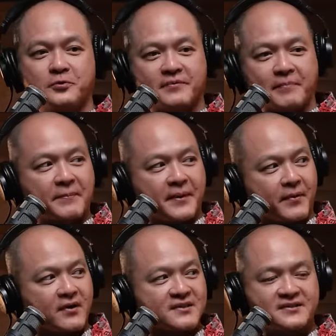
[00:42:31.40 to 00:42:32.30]
to do with
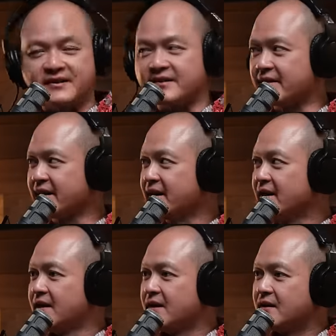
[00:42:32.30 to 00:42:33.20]
public policy, right?
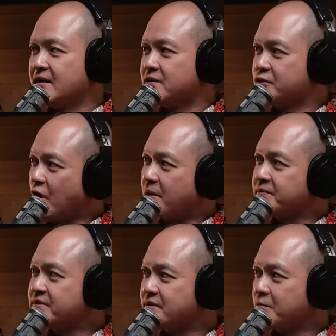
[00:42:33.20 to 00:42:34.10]

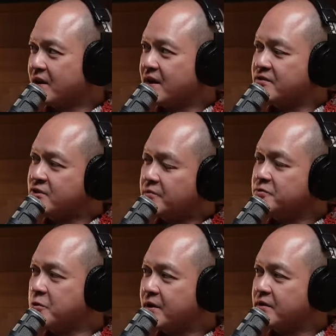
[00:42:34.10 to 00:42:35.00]
Jobs. What kind of
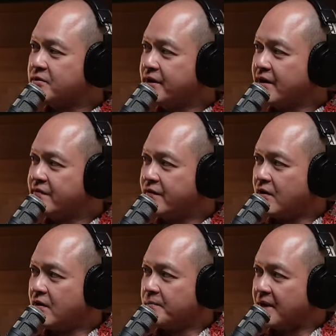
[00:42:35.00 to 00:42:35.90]
jobs do you want to create
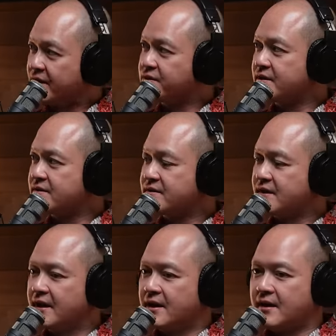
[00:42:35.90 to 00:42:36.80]
for
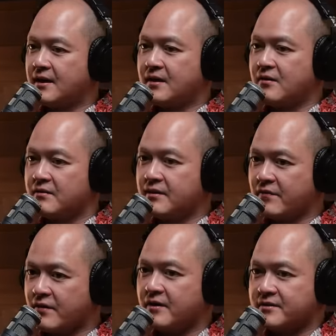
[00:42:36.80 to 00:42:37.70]
Malaysians? Uh,
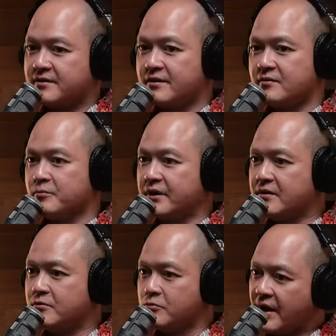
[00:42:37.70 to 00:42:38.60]
of course, you know,
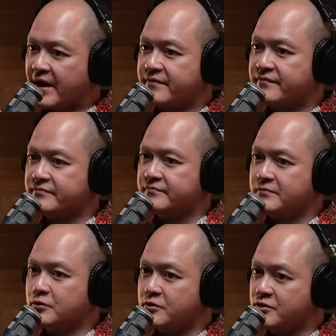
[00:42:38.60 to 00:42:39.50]
we do have
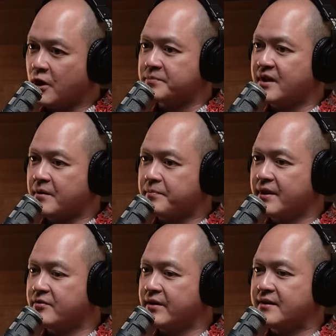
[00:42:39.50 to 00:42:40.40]
good jobs that are
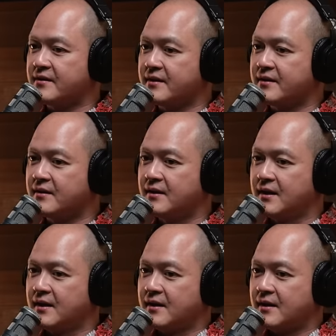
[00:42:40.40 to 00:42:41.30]
being created here.
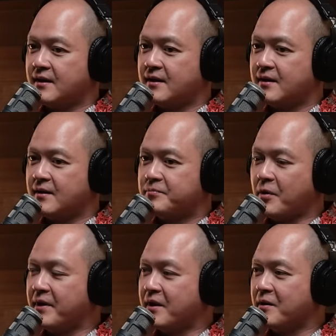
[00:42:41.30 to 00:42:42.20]
Uh,
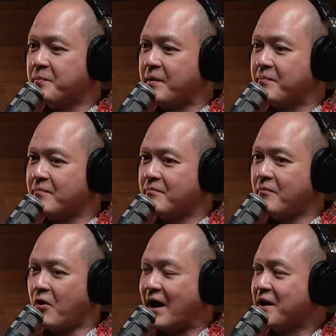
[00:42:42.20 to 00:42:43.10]
probably a little bit
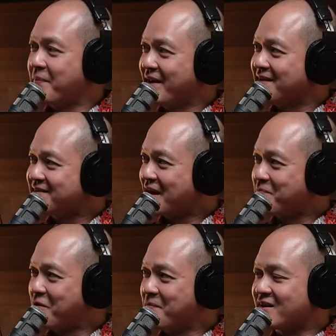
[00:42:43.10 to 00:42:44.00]
more higher paying in
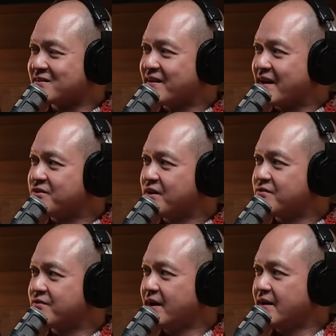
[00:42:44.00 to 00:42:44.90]
Singapore because of the
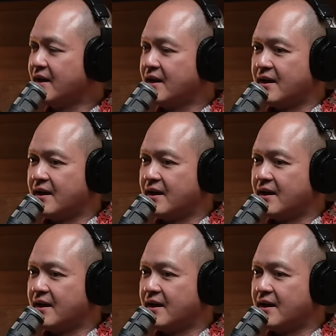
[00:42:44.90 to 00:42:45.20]
exchange rate,